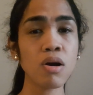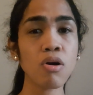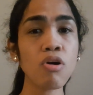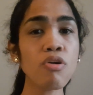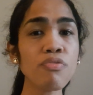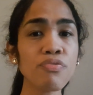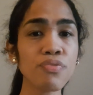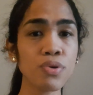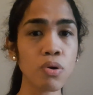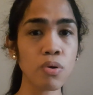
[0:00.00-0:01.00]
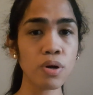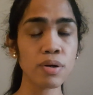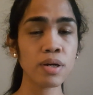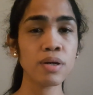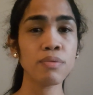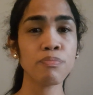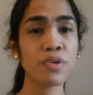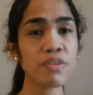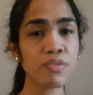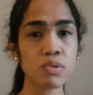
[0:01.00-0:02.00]
of your
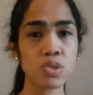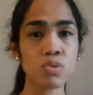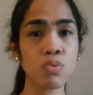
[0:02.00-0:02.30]
previous